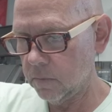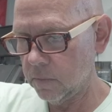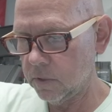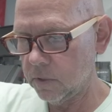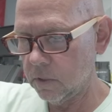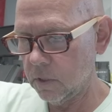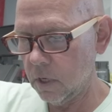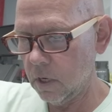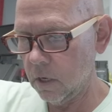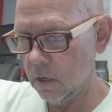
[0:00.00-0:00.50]

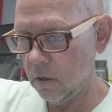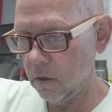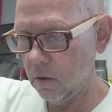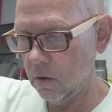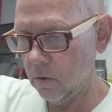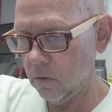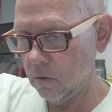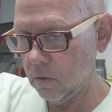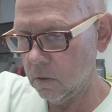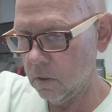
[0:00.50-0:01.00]

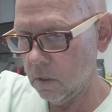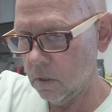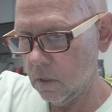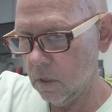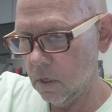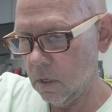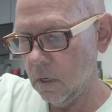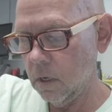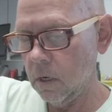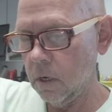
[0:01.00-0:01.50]
So,
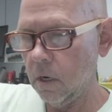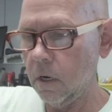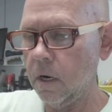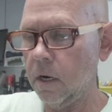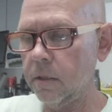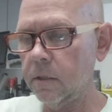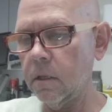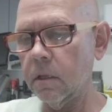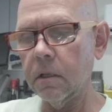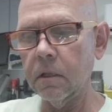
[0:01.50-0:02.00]
all
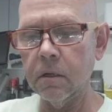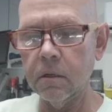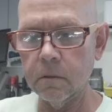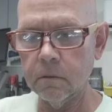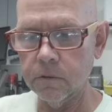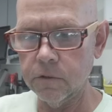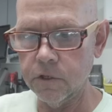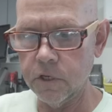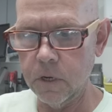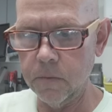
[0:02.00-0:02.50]
right, the
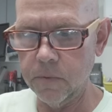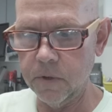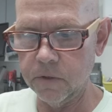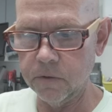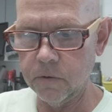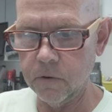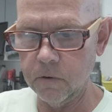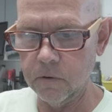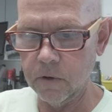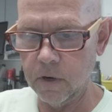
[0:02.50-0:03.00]
little cheapy
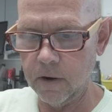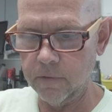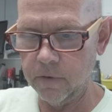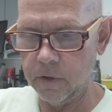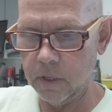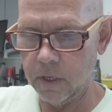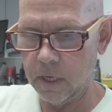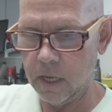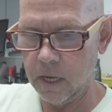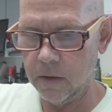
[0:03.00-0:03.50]
screwdriver
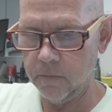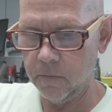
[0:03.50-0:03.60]
that came